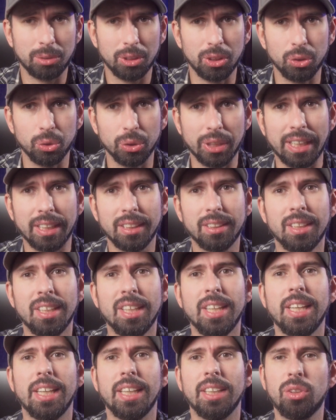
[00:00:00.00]
to do that.
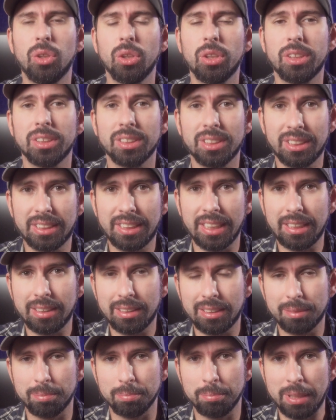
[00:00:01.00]
It took
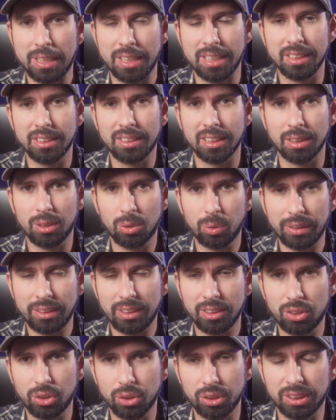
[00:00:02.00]
6 minutes and
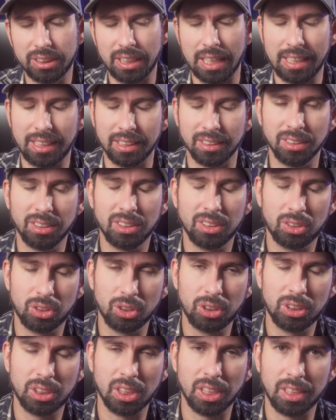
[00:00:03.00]
22 seconds to
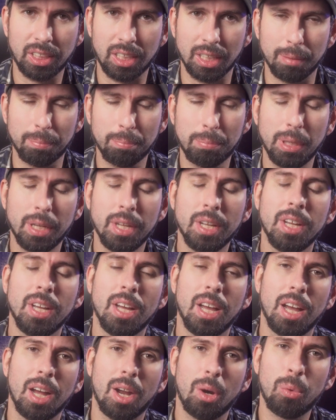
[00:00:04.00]
suck up
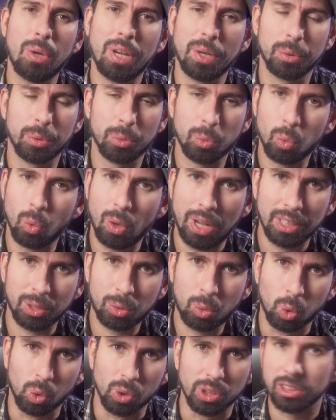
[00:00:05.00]
around
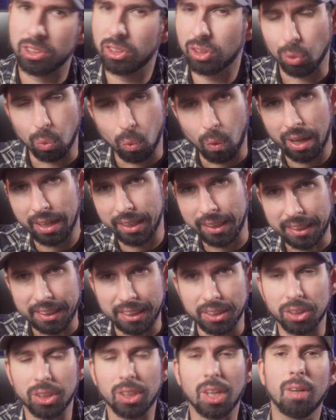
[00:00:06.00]
1/4 of 1
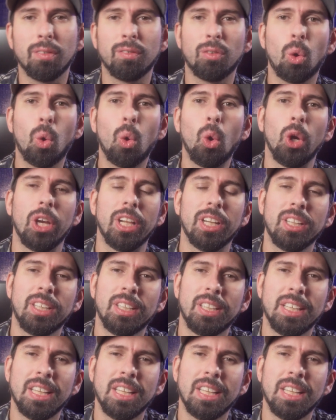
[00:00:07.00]
liter of oil.